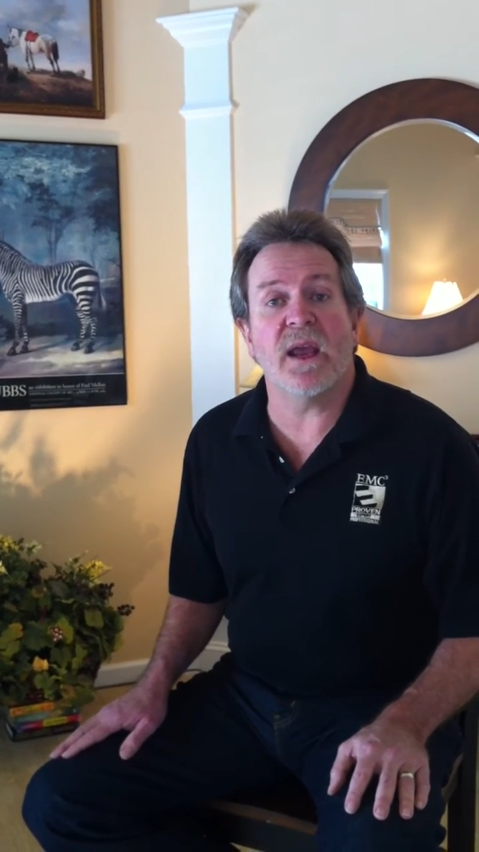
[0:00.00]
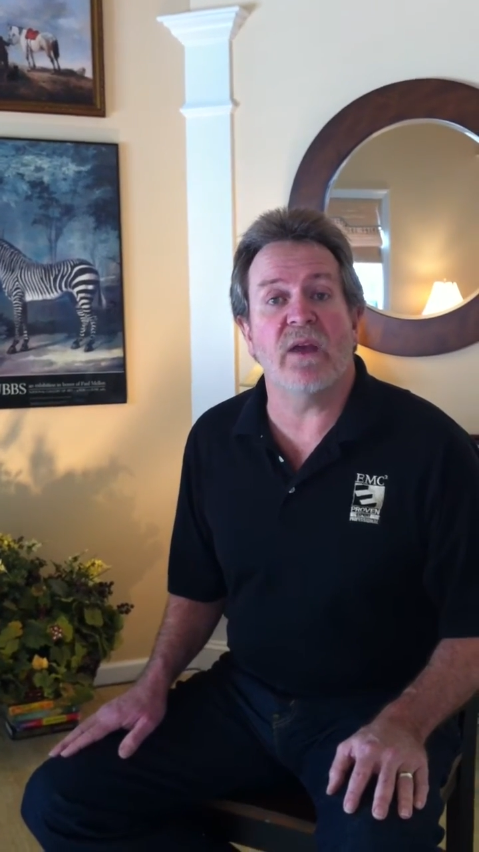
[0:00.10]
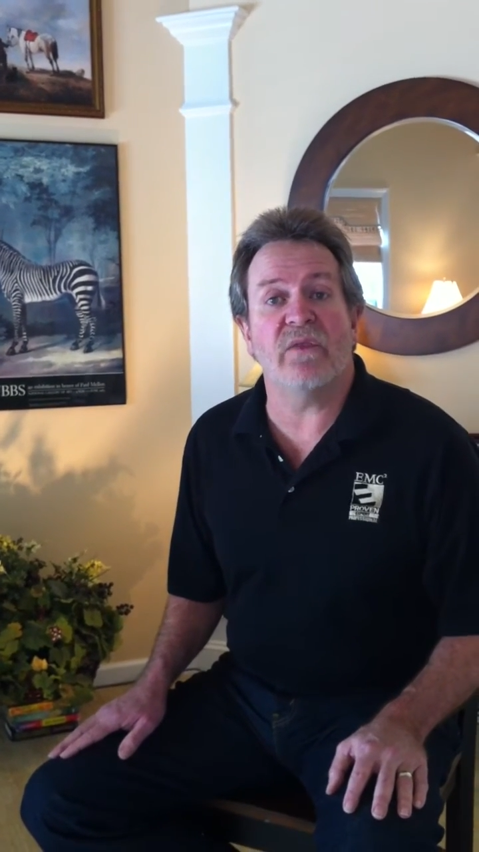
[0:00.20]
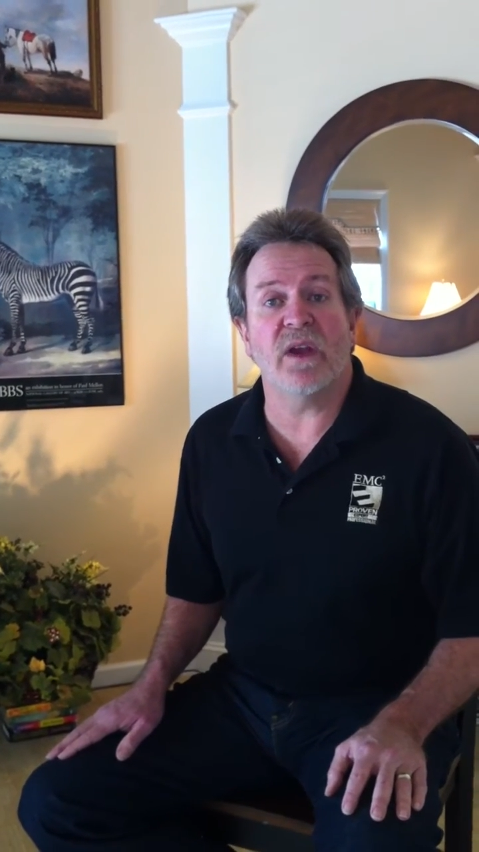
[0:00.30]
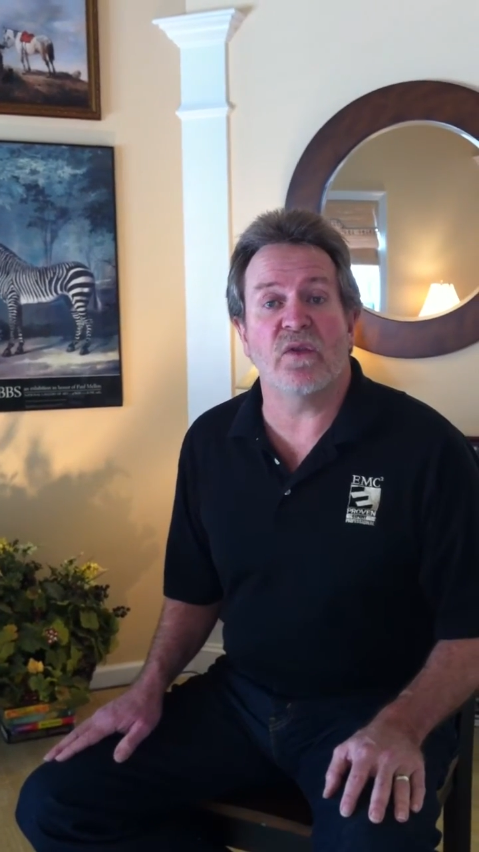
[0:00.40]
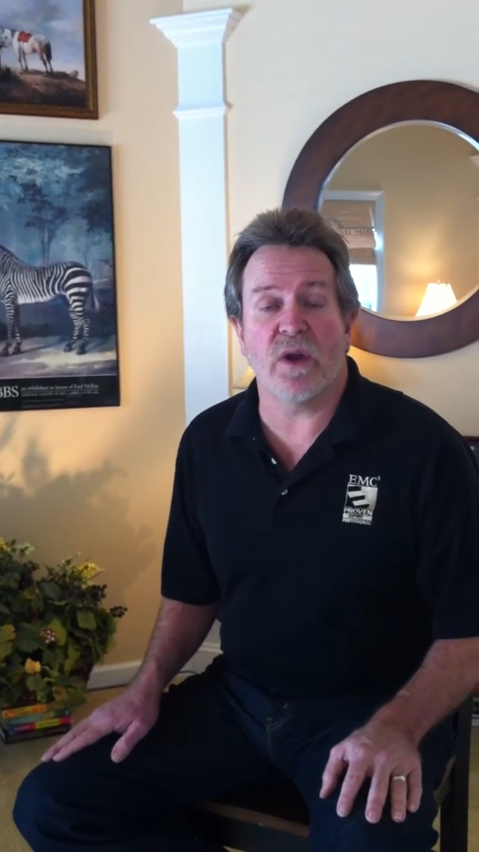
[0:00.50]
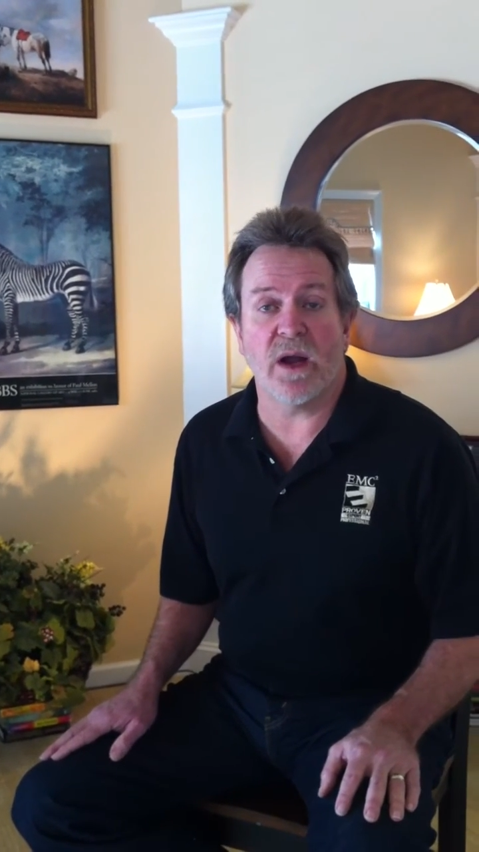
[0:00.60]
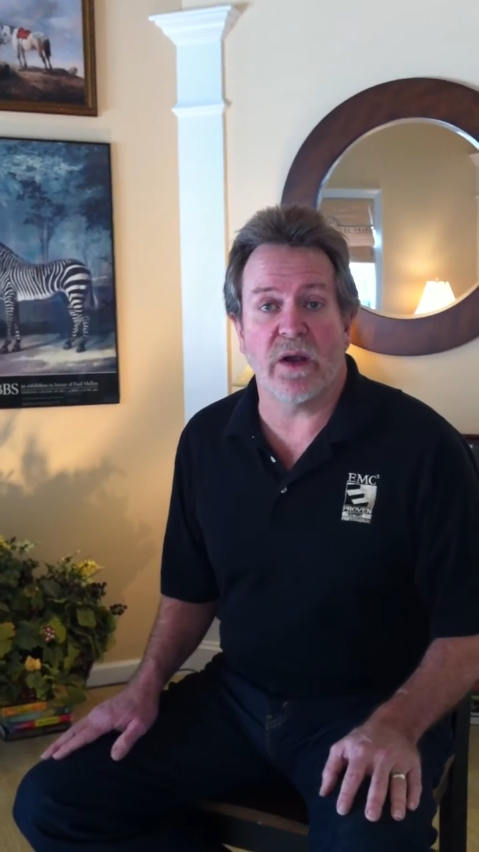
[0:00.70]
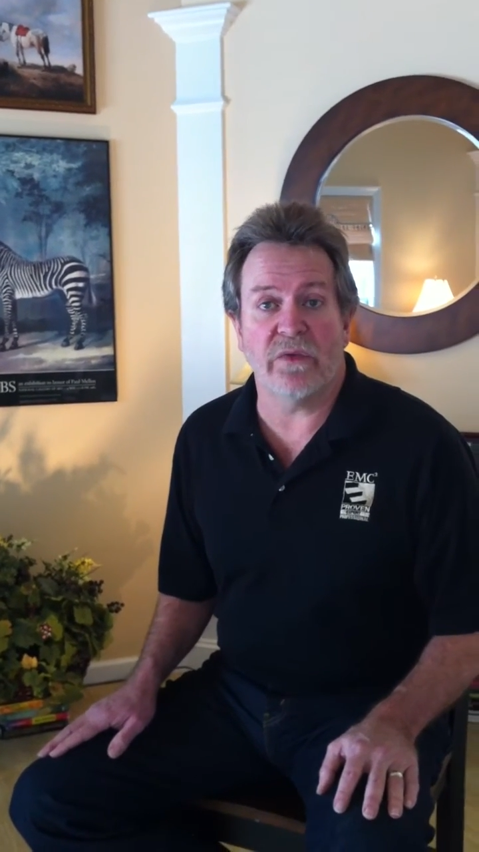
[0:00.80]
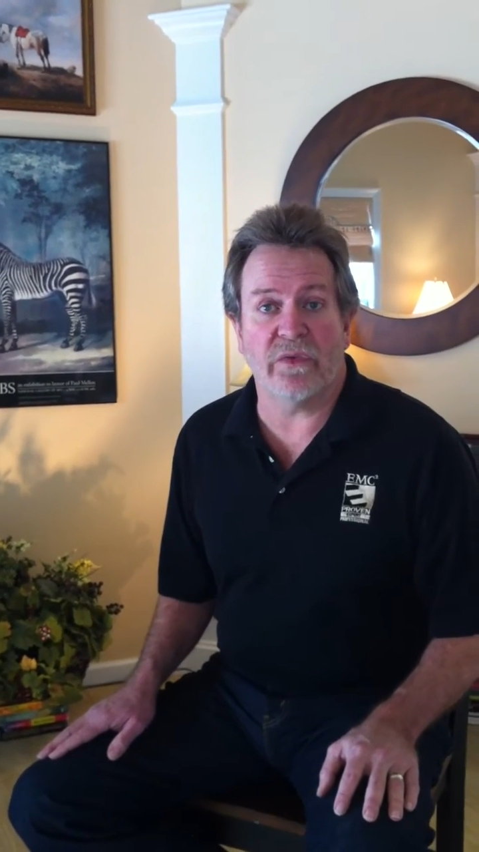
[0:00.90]
EFD
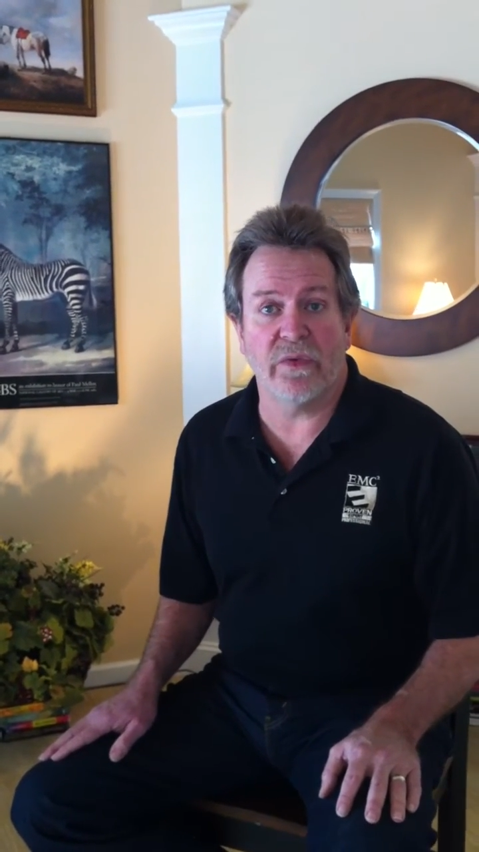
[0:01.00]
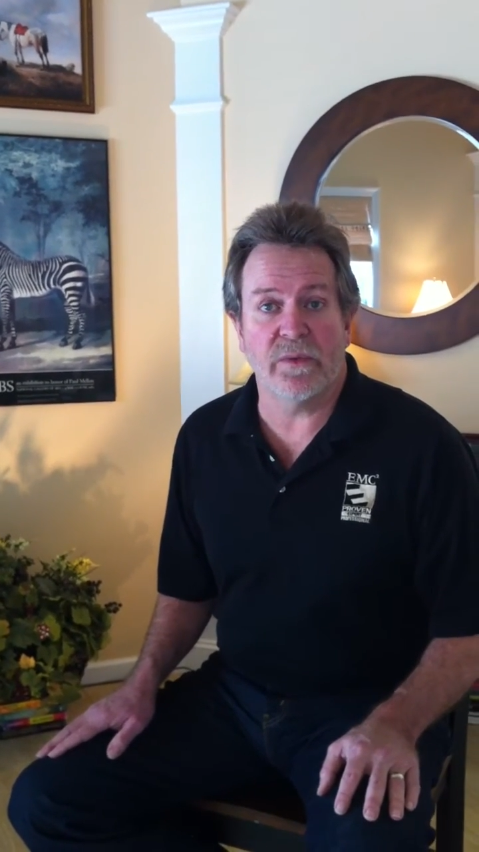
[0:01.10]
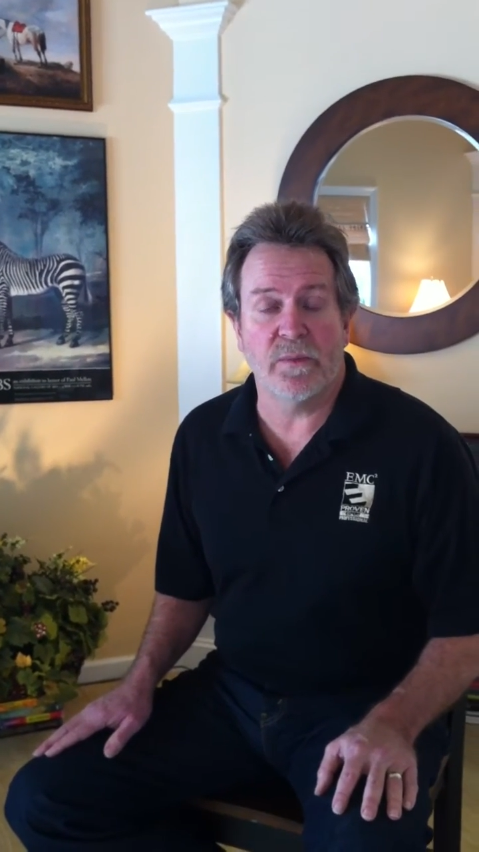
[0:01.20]
drives.